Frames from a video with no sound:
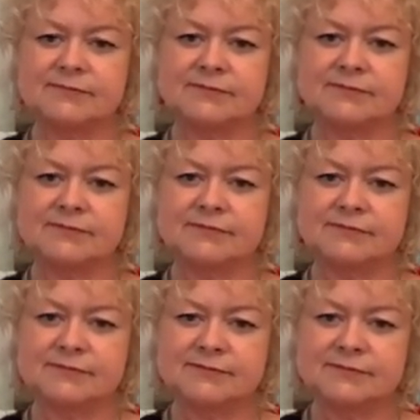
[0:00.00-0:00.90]

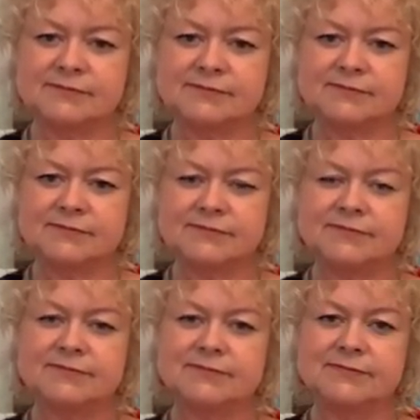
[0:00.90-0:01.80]

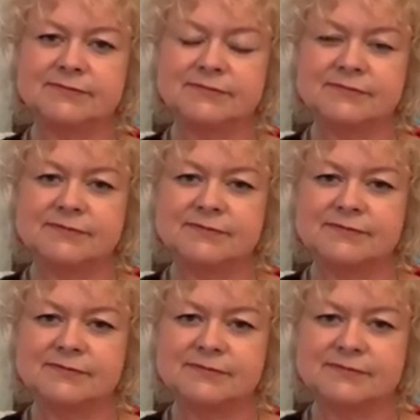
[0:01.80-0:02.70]

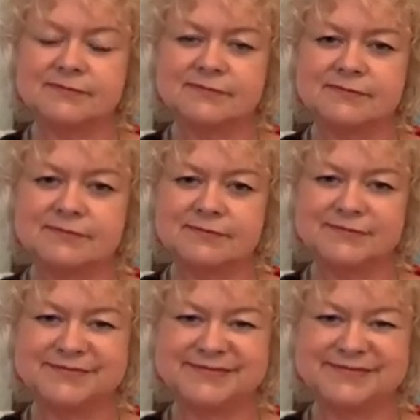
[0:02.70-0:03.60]

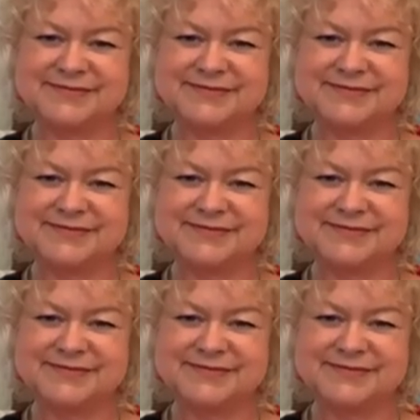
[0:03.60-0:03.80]
This person isn't speaking.